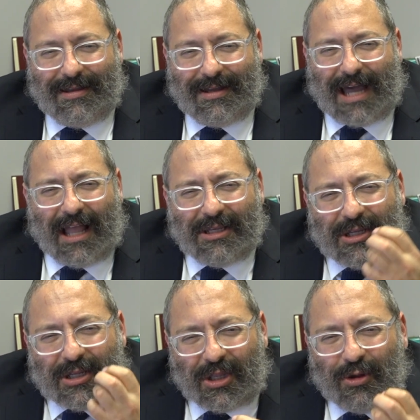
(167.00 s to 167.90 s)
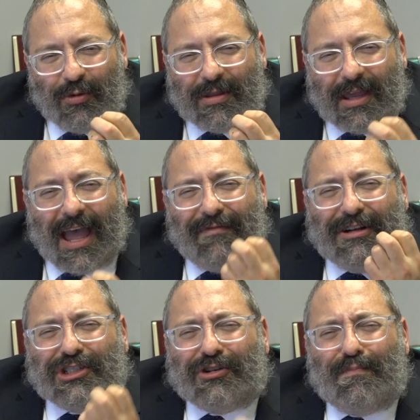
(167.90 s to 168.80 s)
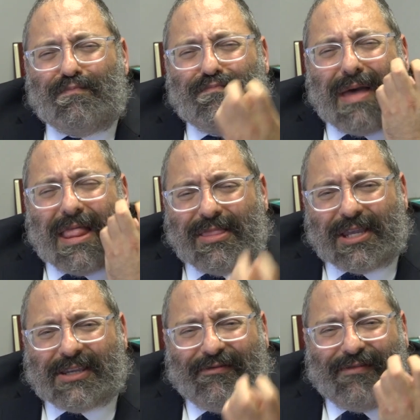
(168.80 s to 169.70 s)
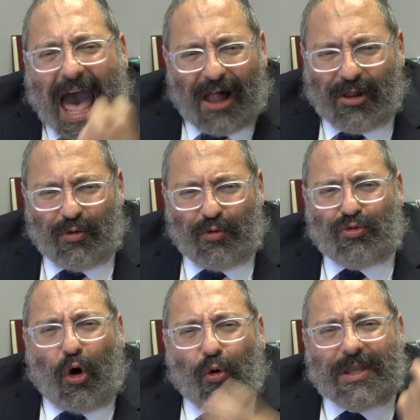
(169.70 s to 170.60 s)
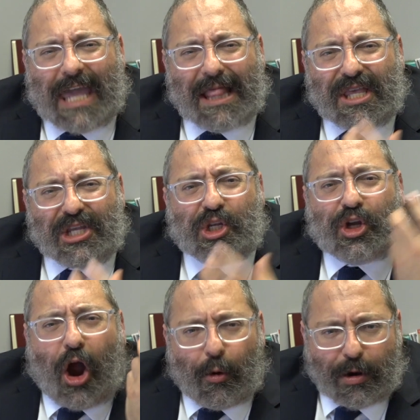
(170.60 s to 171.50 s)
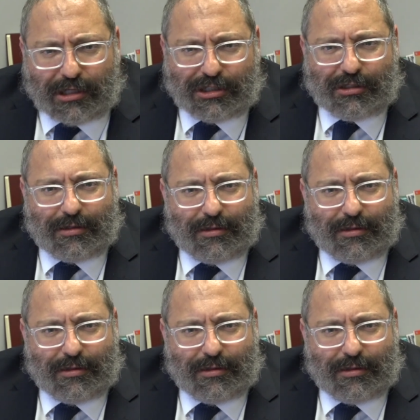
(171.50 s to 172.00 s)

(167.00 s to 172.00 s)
constitute and have a tremendous value. Don't get discouraged.